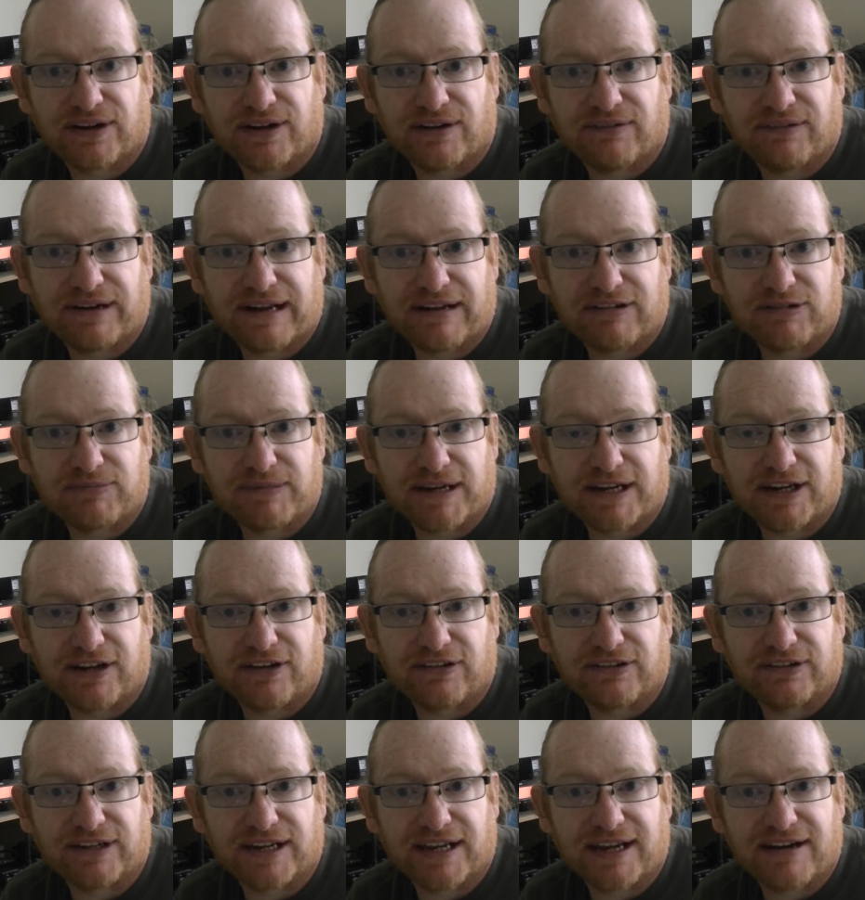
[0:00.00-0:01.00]
around my
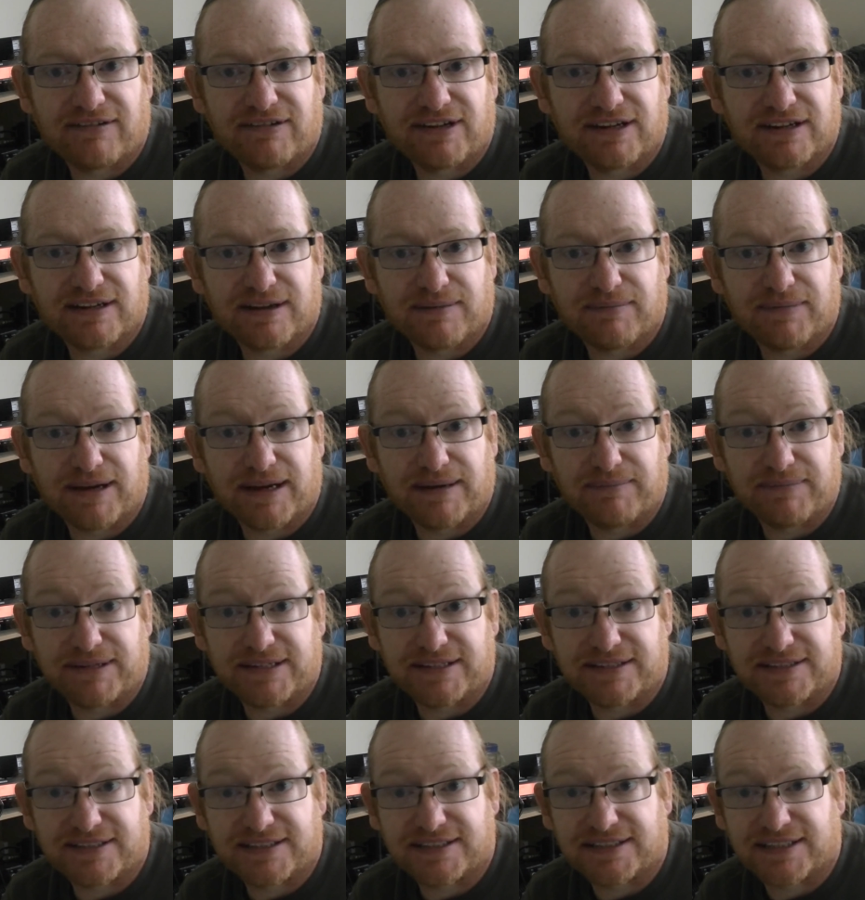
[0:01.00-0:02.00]
local area. I might be
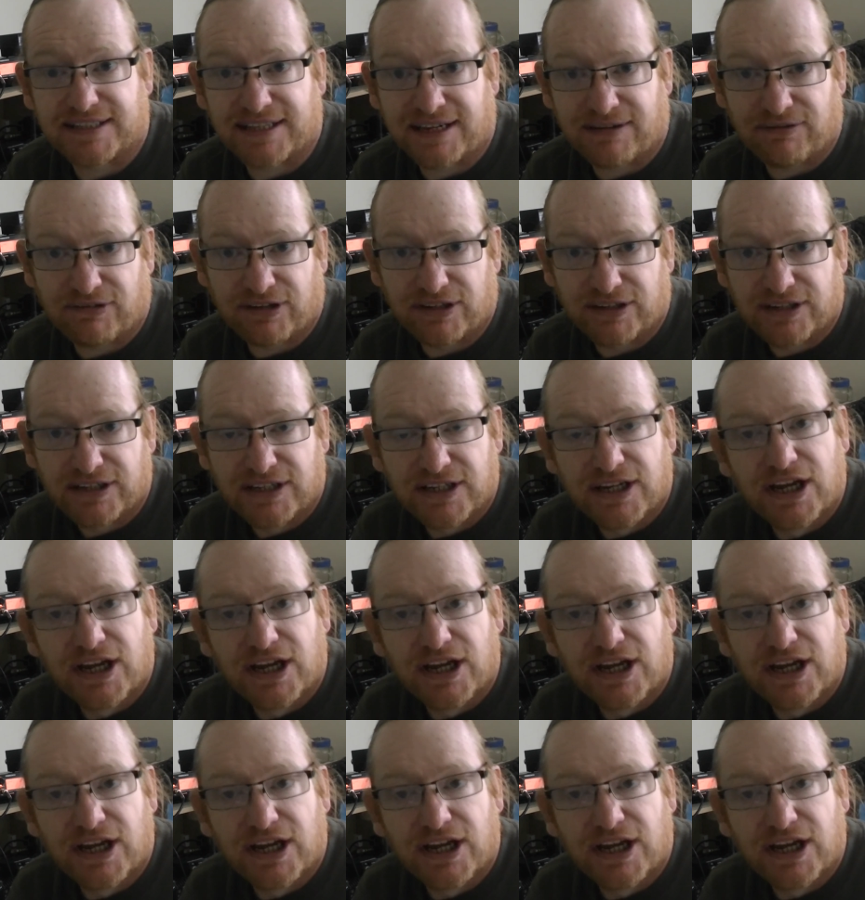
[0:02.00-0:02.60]
listening to that one.